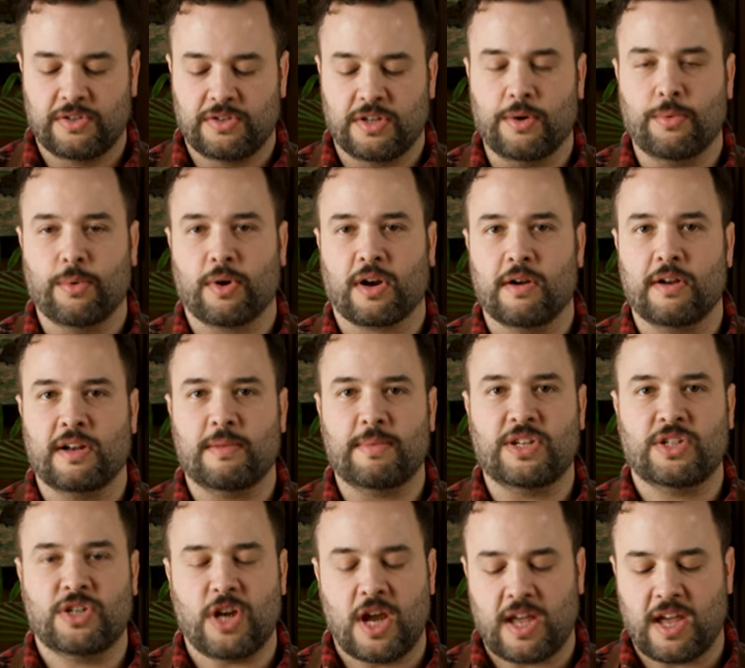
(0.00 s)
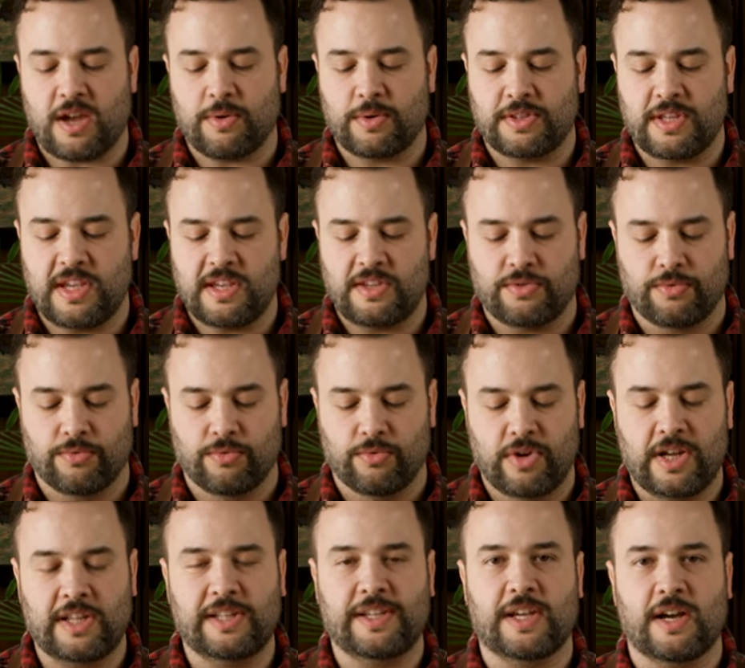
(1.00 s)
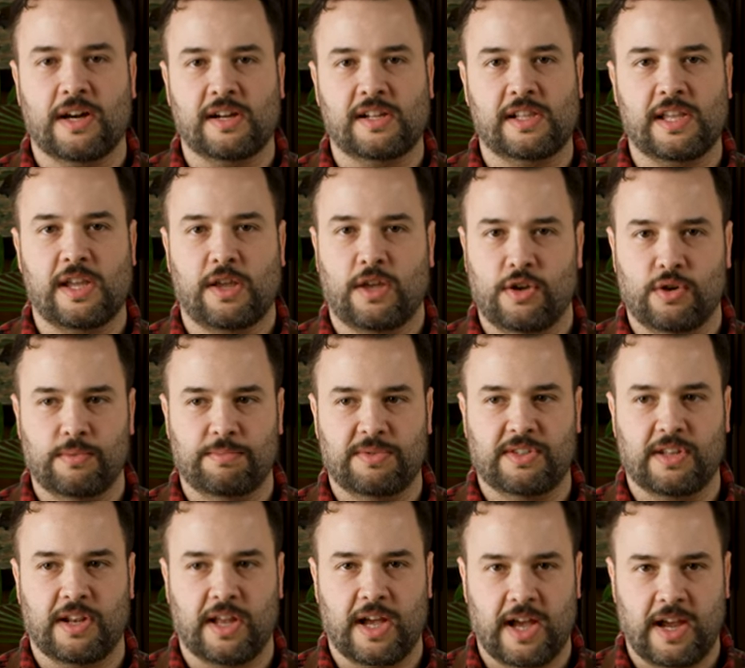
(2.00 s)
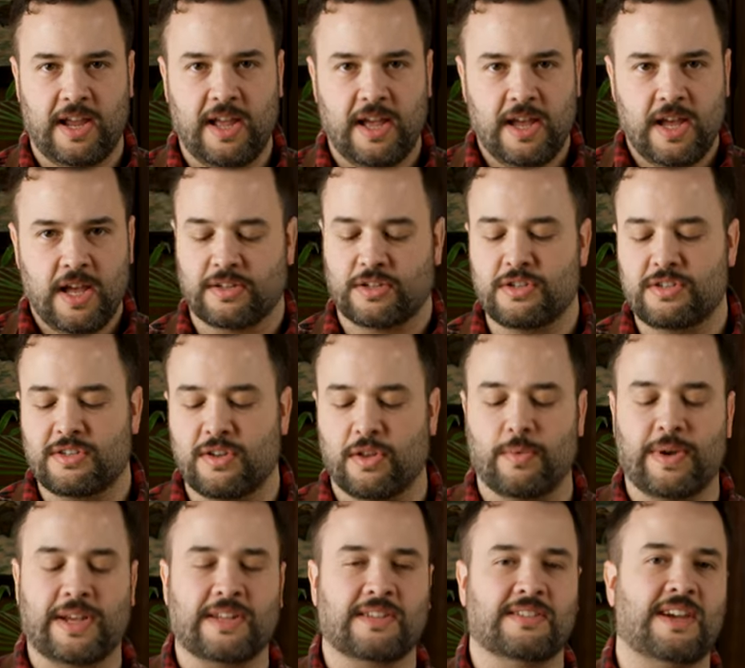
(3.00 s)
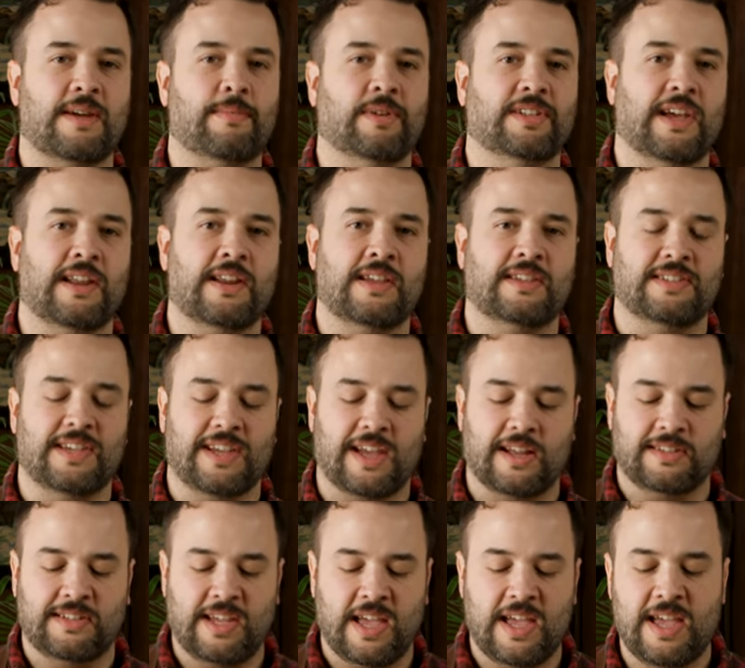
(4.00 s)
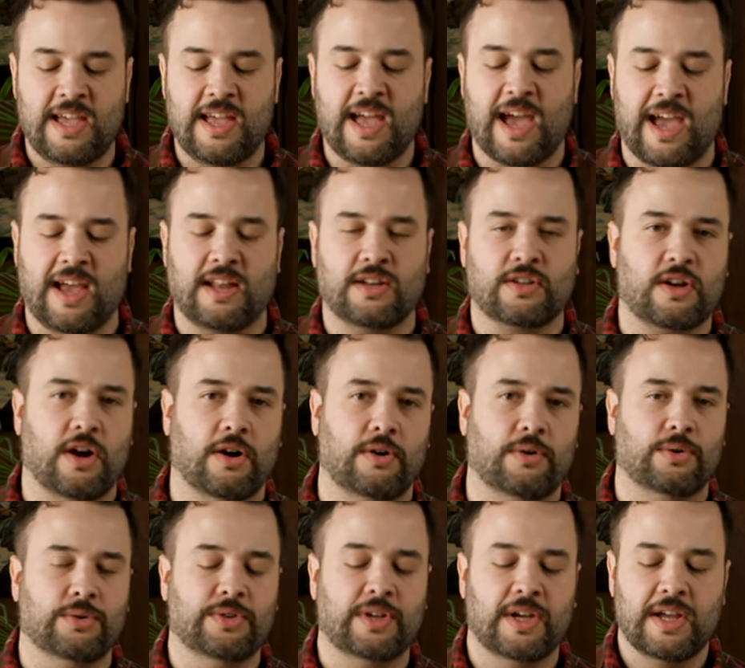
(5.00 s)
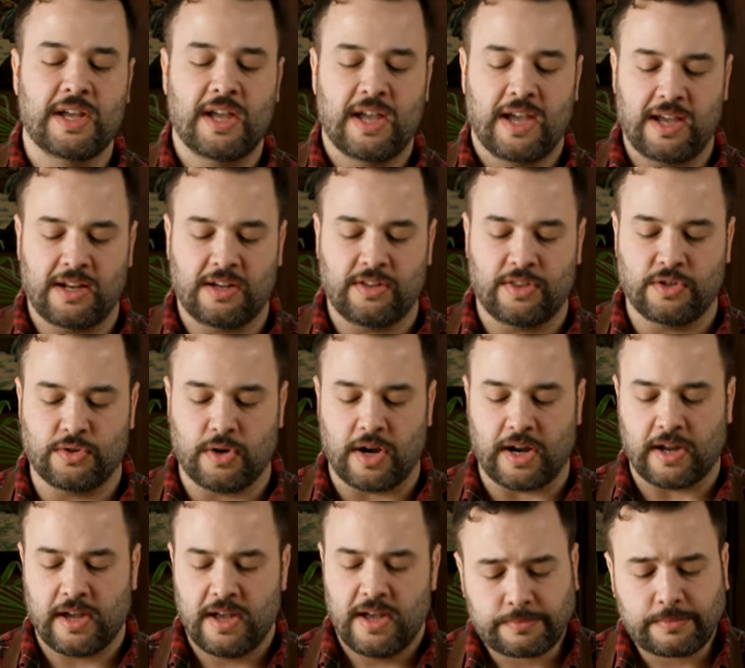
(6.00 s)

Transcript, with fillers: So we're going to be shaking with these really ugly cubes today, just so that we can simultaneously get tea and cold into the drink.